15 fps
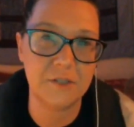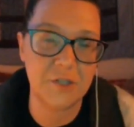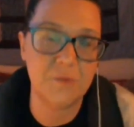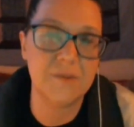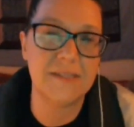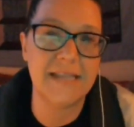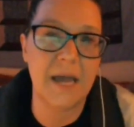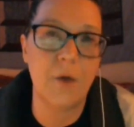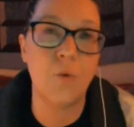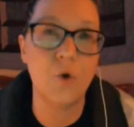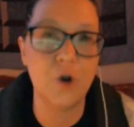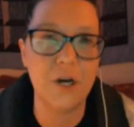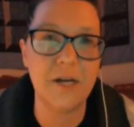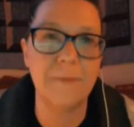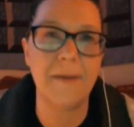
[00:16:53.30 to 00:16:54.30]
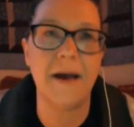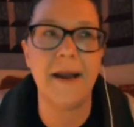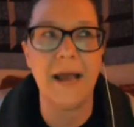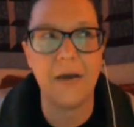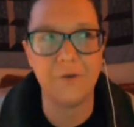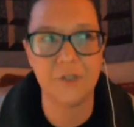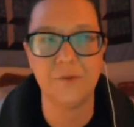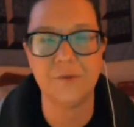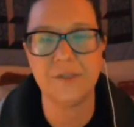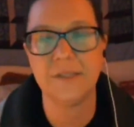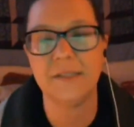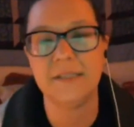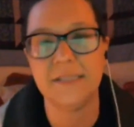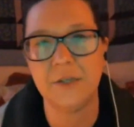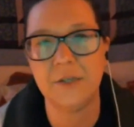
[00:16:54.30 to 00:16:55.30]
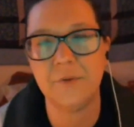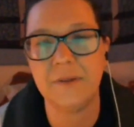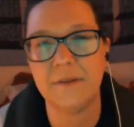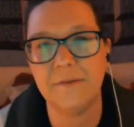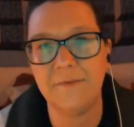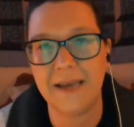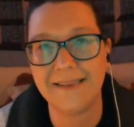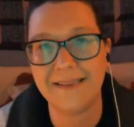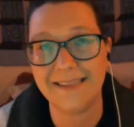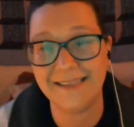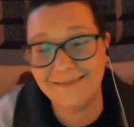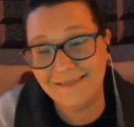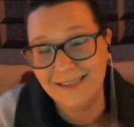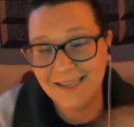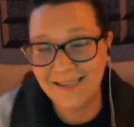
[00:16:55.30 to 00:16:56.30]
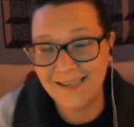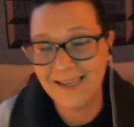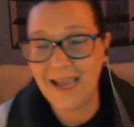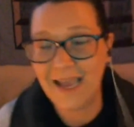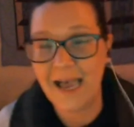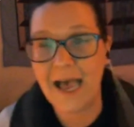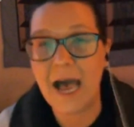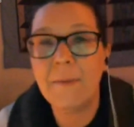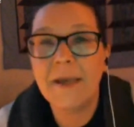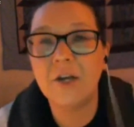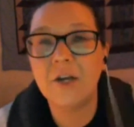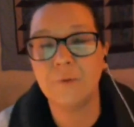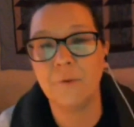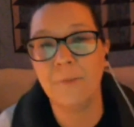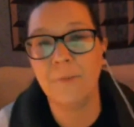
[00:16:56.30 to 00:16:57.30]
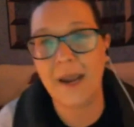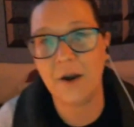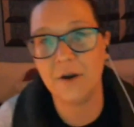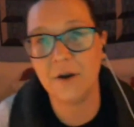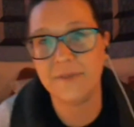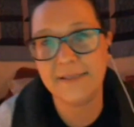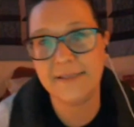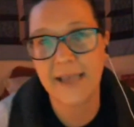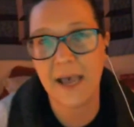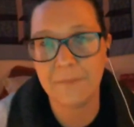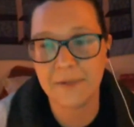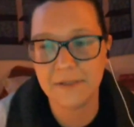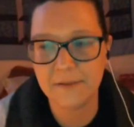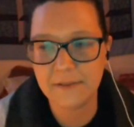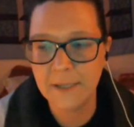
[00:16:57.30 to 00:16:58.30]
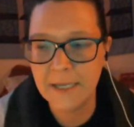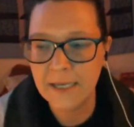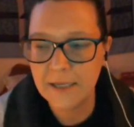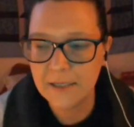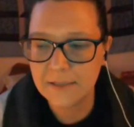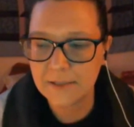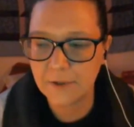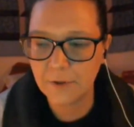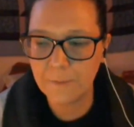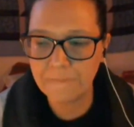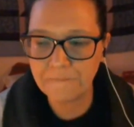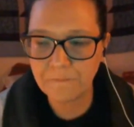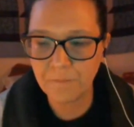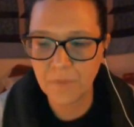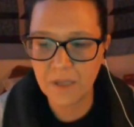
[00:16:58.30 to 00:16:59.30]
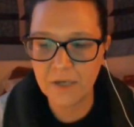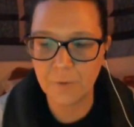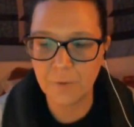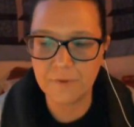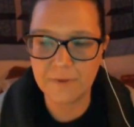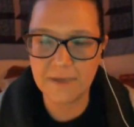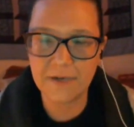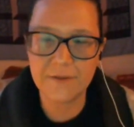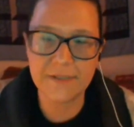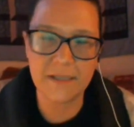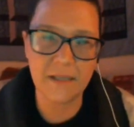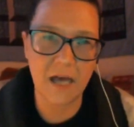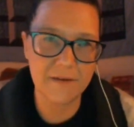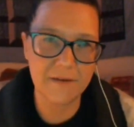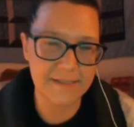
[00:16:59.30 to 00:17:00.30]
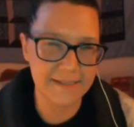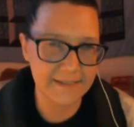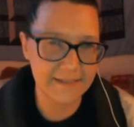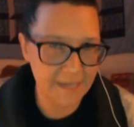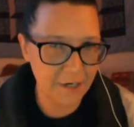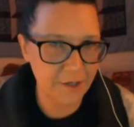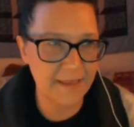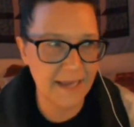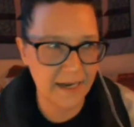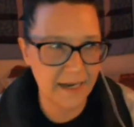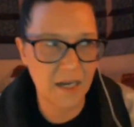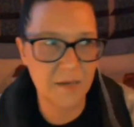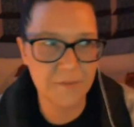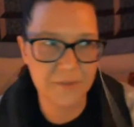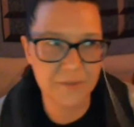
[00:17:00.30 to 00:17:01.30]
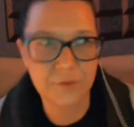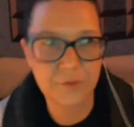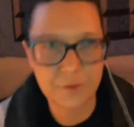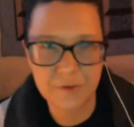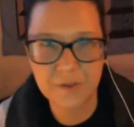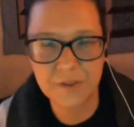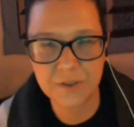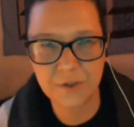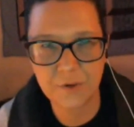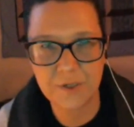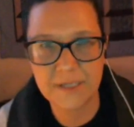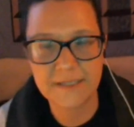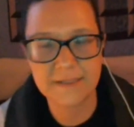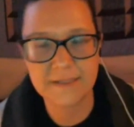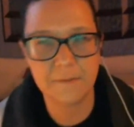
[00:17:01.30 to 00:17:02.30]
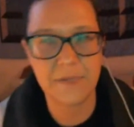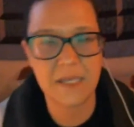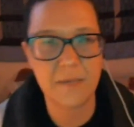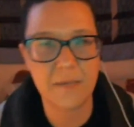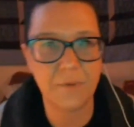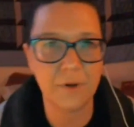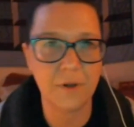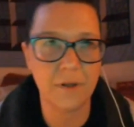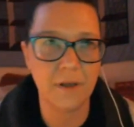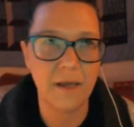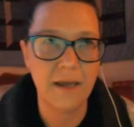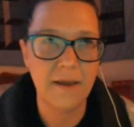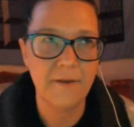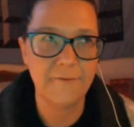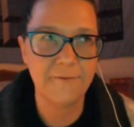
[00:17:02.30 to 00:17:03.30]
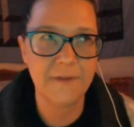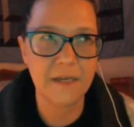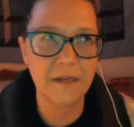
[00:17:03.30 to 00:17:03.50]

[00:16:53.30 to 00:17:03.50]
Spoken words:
she was now worried about how she was going to deal with the fact that, how am I going to prepare if this happens? So, you know, there's a lot of sincerity that comes through in the stories, and people